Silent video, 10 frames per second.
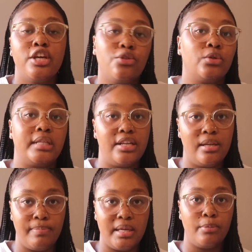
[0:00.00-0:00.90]
he thought that
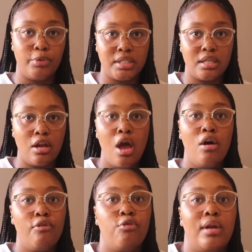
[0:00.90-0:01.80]
he'd be in prison
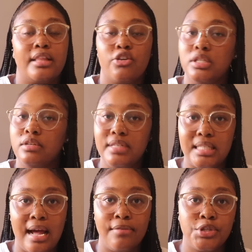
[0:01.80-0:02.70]
for like the rest of his
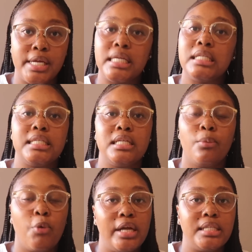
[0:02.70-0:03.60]
life, so he didn't see the
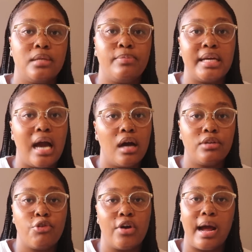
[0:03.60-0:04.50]
point in being out
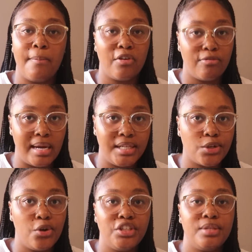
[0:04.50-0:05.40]
for a couple of
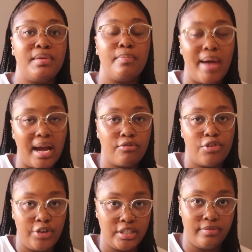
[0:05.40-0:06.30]
months only to be back for
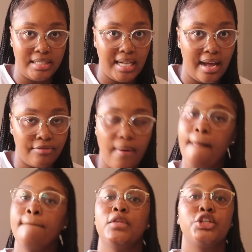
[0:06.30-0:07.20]
the rest of his life.
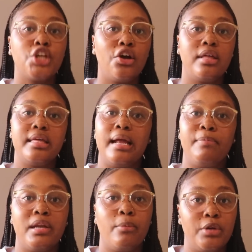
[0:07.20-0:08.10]
So he had
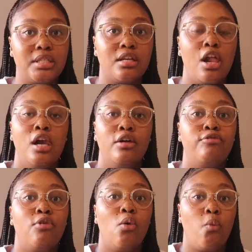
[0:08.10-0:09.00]
been in prison
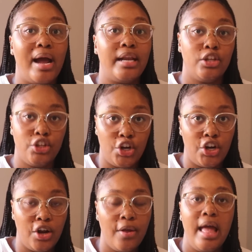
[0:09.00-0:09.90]
for one
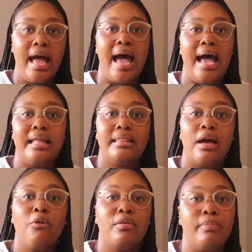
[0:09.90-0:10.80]
year, and
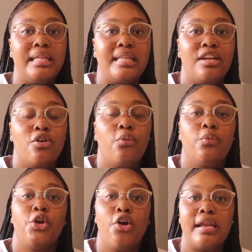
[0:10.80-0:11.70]
that would mean that he
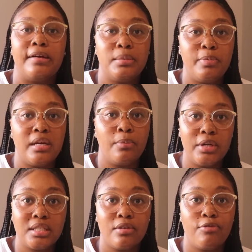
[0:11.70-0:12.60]
would only have to be in
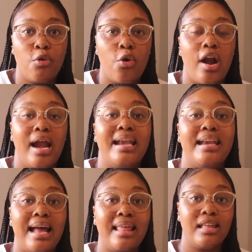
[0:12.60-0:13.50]
prison for
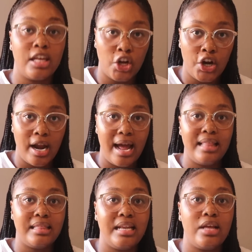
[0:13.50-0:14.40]
another year,
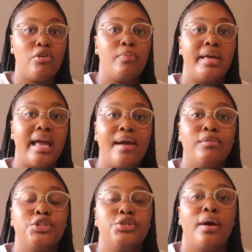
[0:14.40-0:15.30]
and then he would be
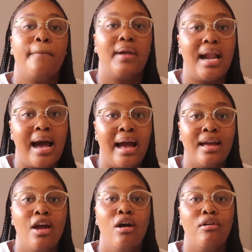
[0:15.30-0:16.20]
able to
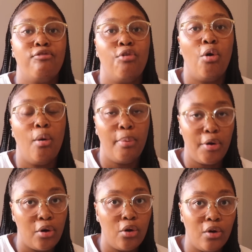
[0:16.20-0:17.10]
apply for
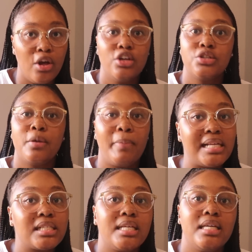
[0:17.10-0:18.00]
parole. So
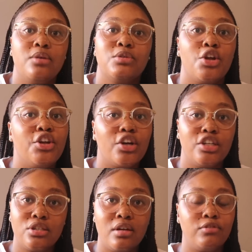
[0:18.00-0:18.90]
basically, he was only going
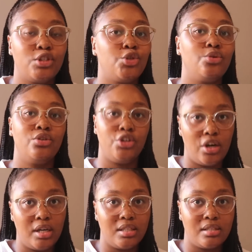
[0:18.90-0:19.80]
to serve two
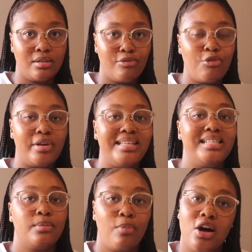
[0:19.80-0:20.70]
years for
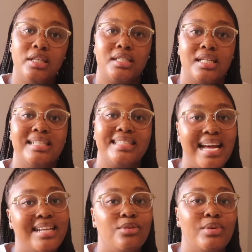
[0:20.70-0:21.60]
his part in
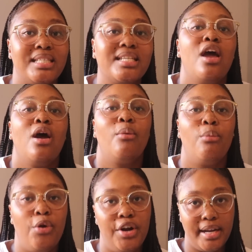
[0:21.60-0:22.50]
Tandiwe's
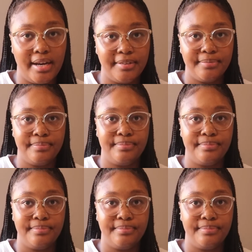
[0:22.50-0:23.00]
murder.